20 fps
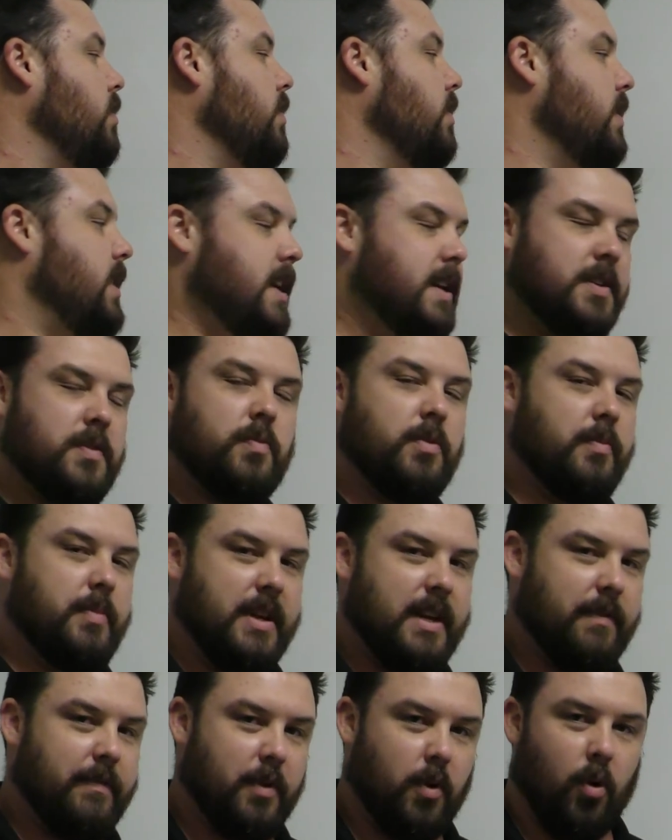This would
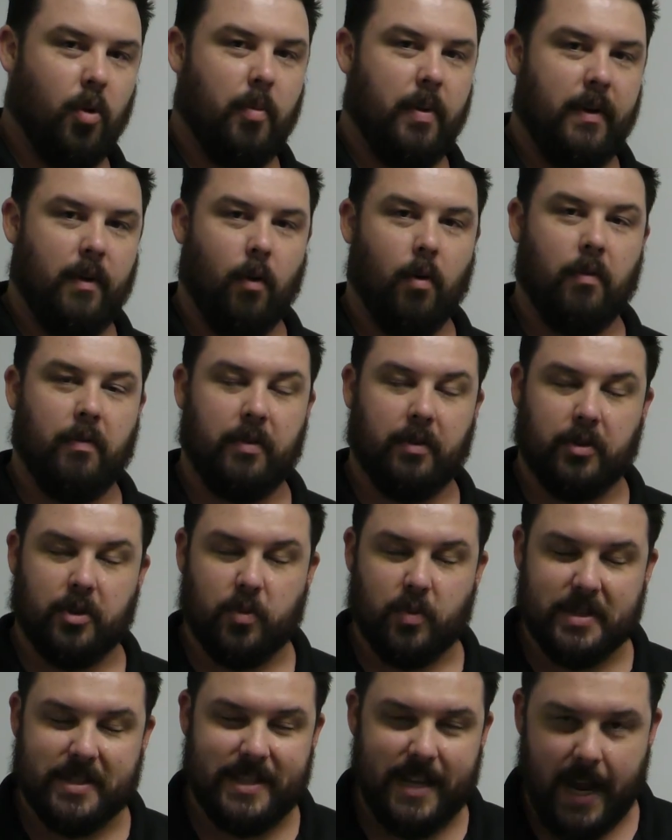be if your oil
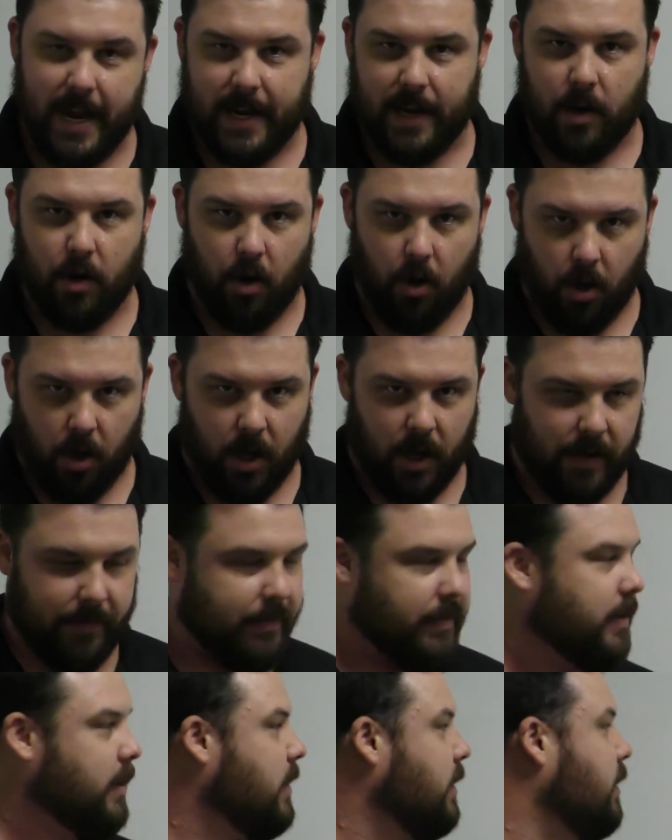filter was taken
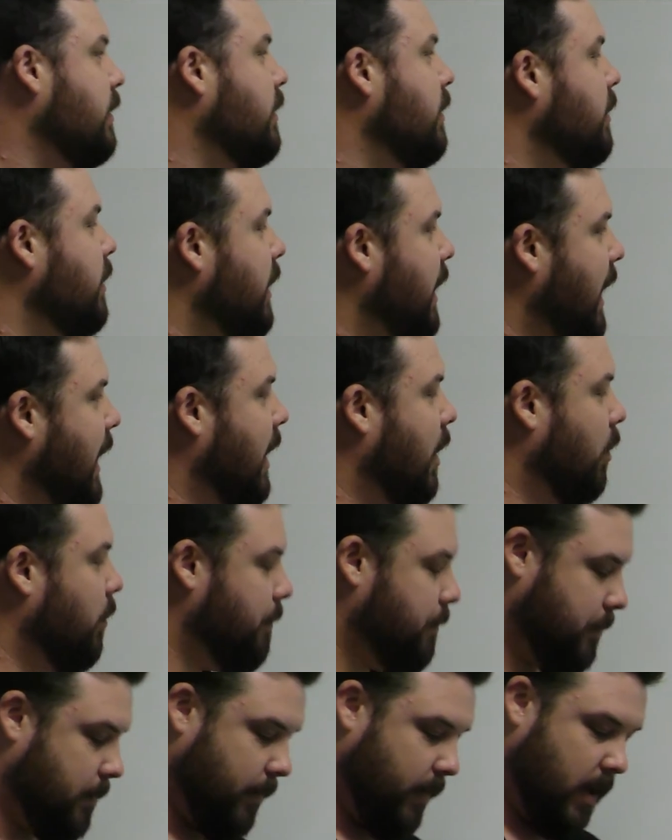off.
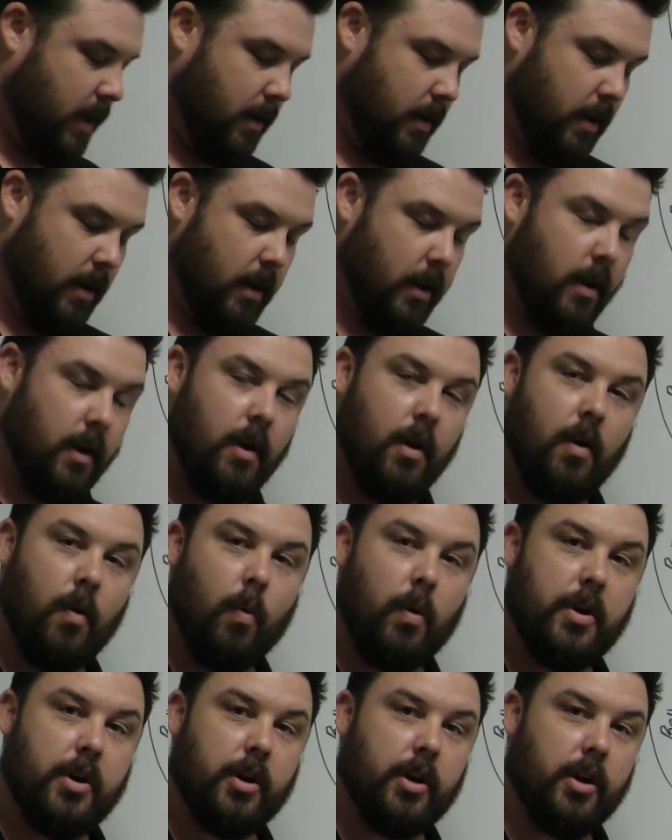Now,
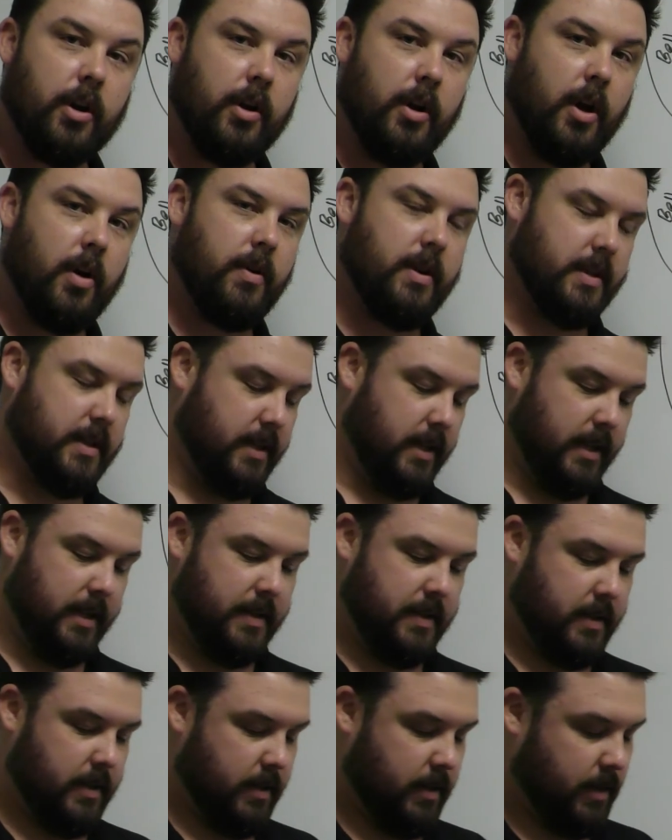what you're gonna notice
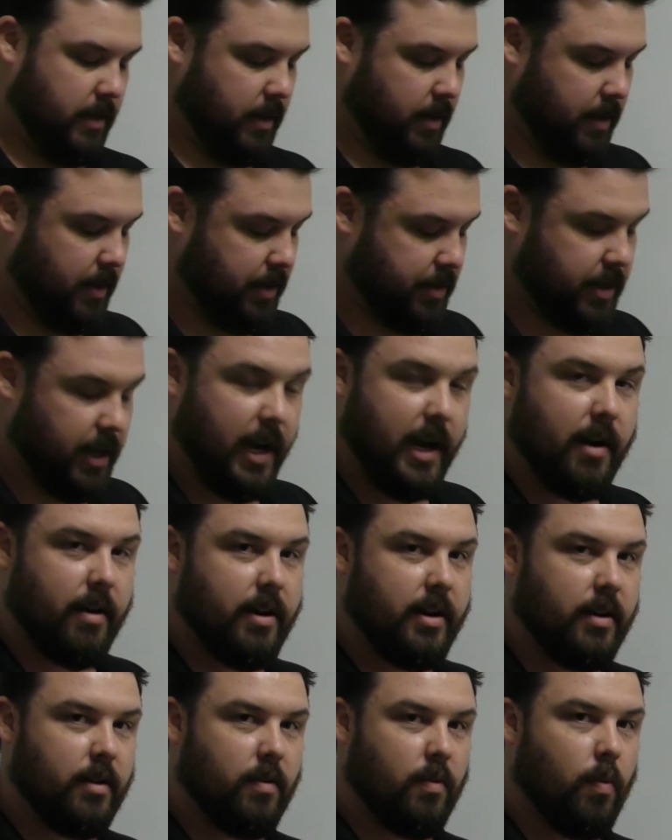is there's an
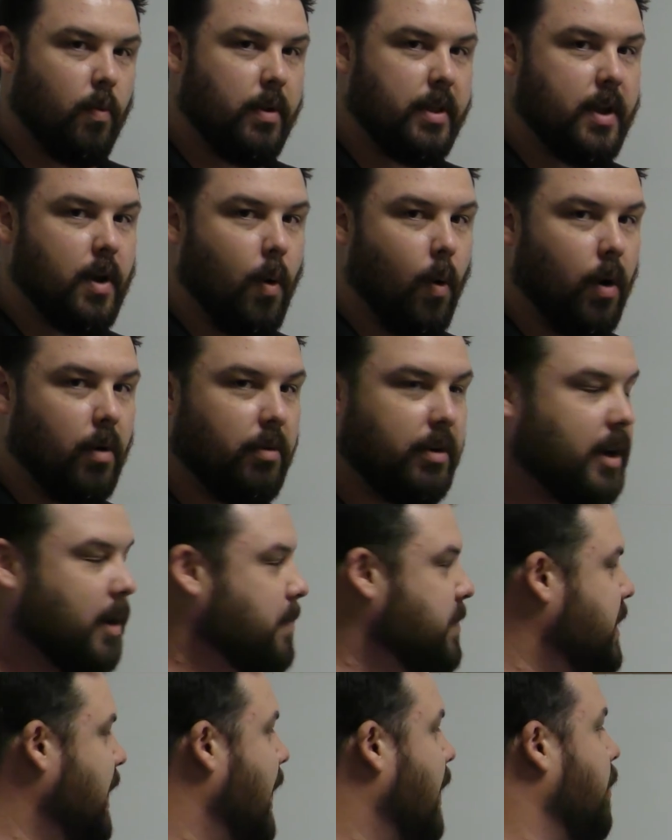area where the oil
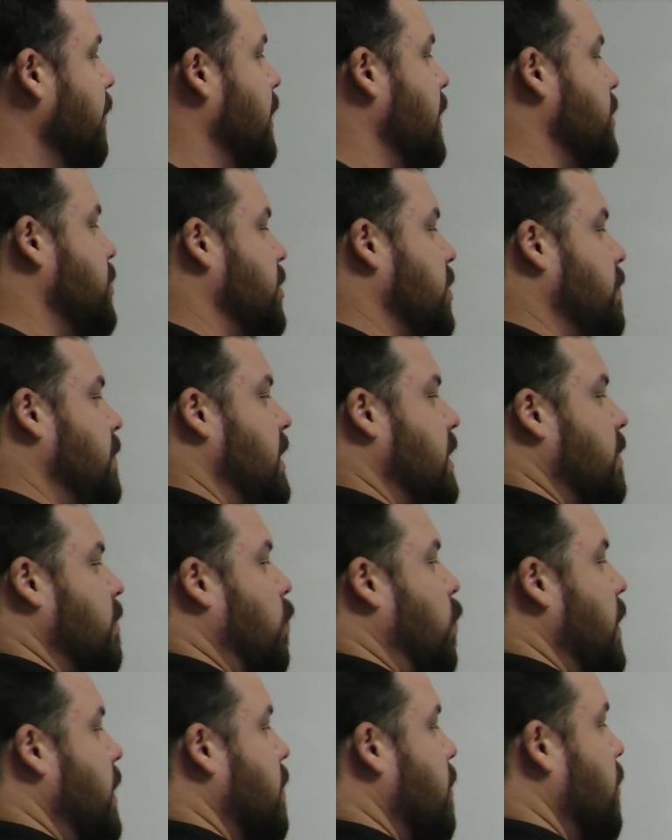comes out. It should be a
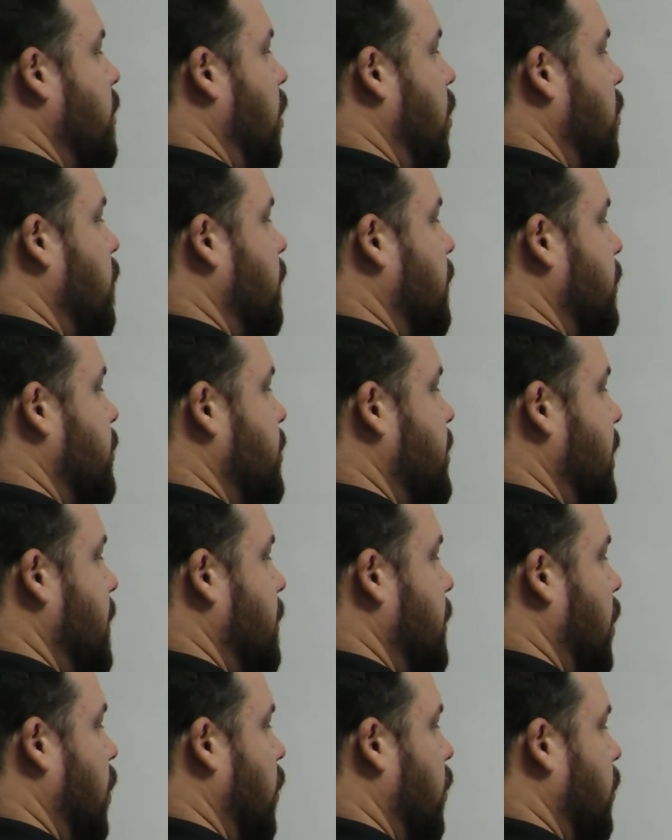weird oval
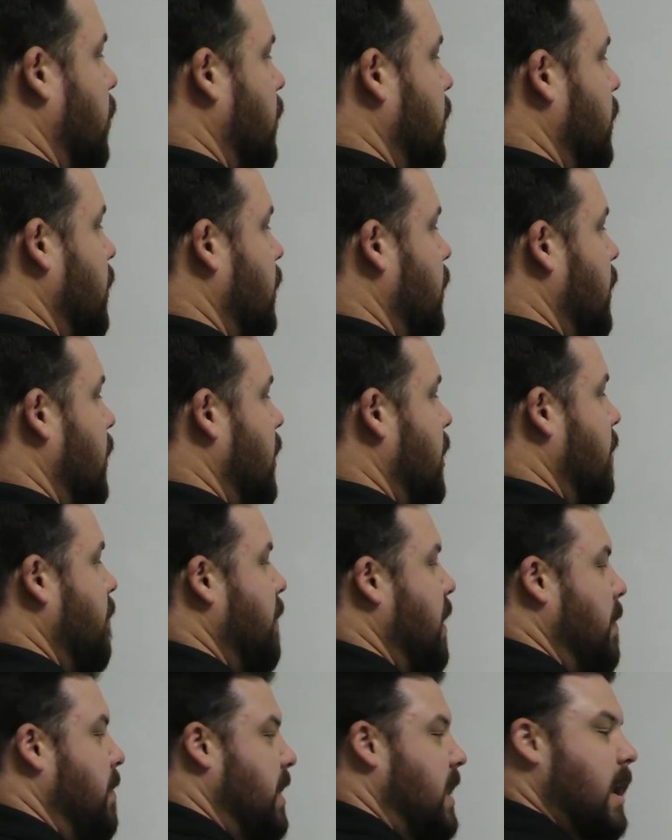shaped hole,
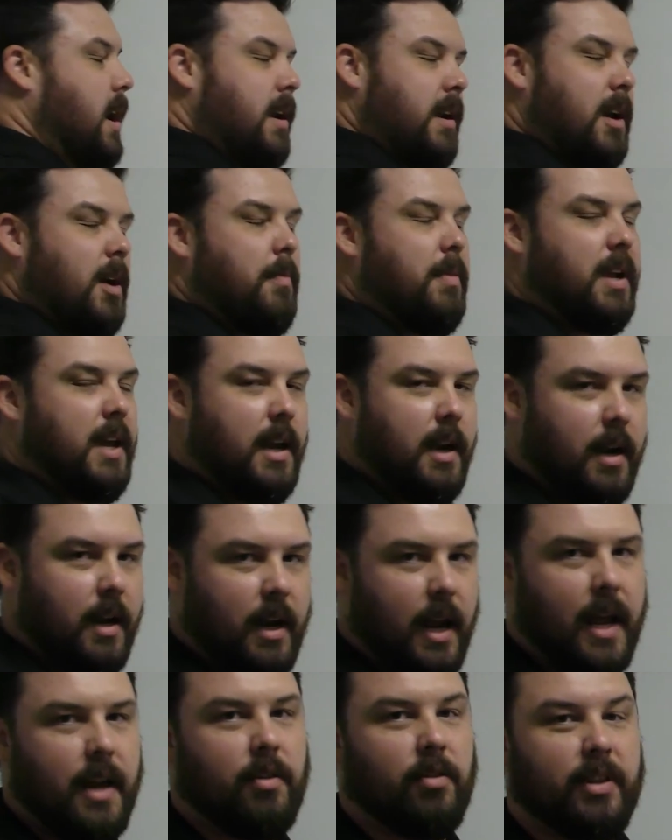maybe kind of coming in at
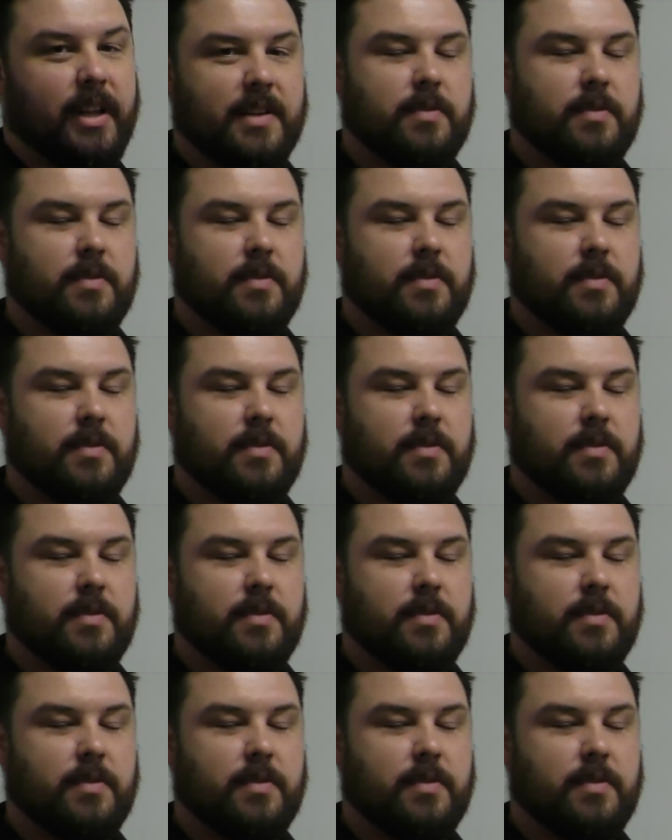an angle.